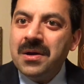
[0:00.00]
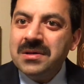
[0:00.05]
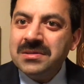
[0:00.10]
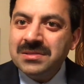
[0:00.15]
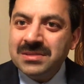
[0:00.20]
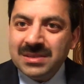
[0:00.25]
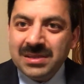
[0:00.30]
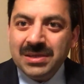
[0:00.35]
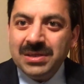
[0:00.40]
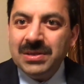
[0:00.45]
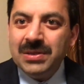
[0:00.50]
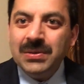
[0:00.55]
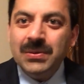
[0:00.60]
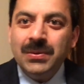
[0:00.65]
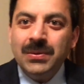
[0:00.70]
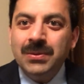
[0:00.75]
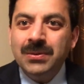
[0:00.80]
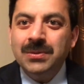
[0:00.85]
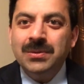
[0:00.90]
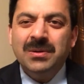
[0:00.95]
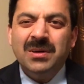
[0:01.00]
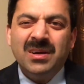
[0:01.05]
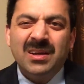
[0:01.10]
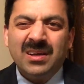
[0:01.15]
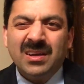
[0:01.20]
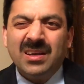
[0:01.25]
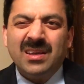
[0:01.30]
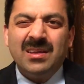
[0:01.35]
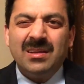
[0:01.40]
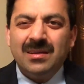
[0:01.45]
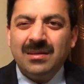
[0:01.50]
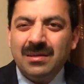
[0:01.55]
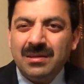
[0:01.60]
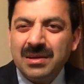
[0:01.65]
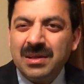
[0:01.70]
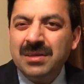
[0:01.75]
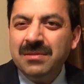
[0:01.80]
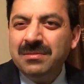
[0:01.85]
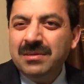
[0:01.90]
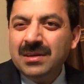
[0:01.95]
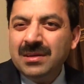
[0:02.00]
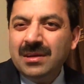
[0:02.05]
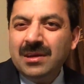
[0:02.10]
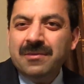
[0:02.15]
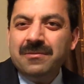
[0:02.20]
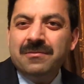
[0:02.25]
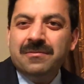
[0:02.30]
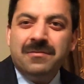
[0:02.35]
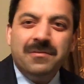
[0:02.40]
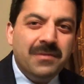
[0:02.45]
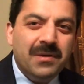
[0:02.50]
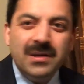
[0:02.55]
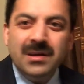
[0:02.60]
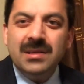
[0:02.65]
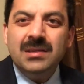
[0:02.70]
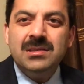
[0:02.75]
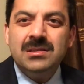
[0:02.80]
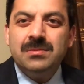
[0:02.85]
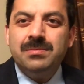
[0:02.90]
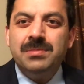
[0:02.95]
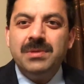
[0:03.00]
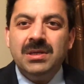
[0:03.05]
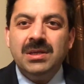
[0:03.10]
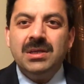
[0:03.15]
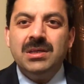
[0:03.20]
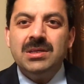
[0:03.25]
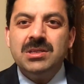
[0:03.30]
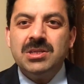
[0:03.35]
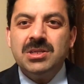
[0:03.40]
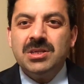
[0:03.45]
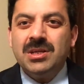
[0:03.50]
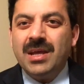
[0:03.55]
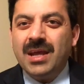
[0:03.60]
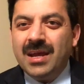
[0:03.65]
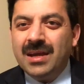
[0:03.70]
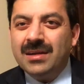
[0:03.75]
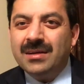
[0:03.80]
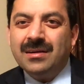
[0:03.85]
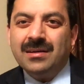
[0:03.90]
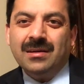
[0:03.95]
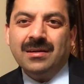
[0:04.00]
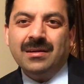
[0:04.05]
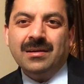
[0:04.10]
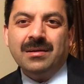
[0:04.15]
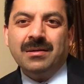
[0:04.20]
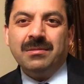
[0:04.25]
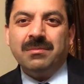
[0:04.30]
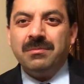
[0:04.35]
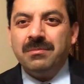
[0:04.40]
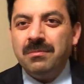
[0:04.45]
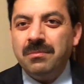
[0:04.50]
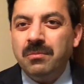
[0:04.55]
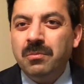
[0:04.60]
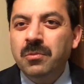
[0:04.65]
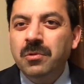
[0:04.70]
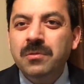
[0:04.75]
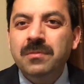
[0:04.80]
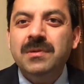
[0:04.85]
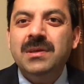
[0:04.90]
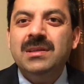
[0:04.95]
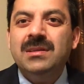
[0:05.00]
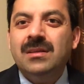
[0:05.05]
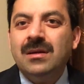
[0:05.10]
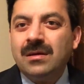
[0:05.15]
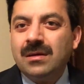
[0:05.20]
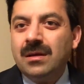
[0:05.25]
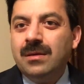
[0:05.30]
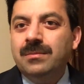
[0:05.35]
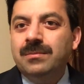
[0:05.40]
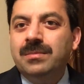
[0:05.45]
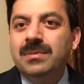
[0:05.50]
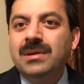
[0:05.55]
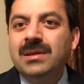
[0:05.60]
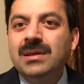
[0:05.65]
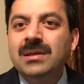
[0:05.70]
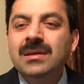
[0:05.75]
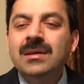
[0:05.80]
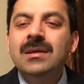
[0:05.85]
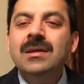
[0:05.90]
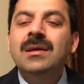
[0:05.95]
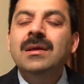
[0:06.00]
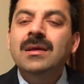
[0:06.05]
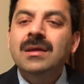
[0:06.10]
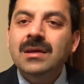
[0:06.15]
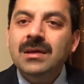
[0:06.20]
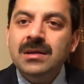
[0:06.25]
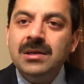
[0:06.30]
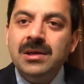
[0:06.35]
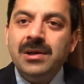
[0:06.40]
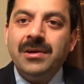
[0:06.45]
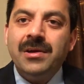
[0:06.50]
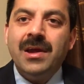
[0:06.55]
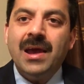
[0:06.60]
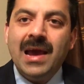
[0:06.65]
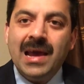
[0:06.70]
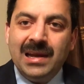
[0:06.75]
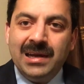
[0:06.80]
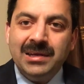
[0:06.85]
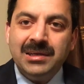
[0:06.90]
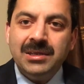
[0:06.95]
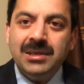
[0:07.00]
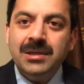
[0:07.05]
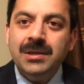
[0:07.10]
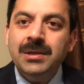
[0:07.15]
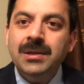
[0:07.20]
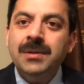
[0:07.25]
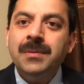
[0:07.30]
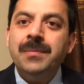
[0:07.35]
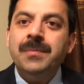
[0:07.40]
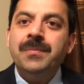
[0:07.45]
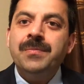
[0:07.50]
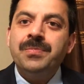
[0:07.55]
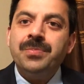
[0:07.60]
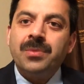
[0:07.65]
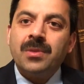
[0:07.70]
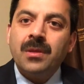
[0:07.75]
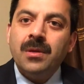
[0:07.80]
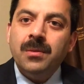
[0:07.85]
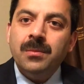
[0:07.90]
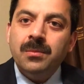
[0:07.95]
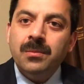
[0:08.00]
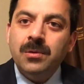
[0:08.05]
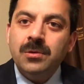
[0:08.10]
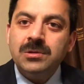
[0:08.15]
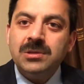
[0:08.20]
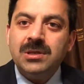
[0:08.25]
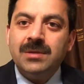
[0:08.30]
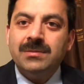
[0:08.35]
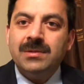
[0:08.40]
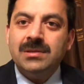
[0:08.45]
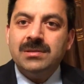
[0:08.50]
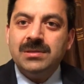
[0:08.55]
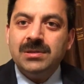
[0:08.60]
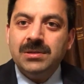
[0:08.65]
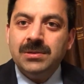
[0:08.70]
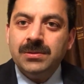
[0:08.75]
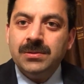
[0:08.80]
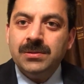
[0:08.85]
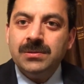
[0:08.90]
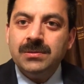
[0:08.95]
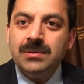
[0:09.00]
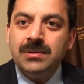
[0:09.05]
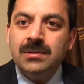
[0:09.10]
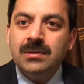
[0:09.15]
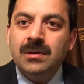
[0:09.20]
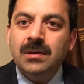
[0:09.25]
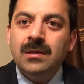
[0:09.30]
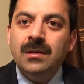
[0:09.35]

CEO giving a fiery speech and moving the company. In reality, most of the CEOs,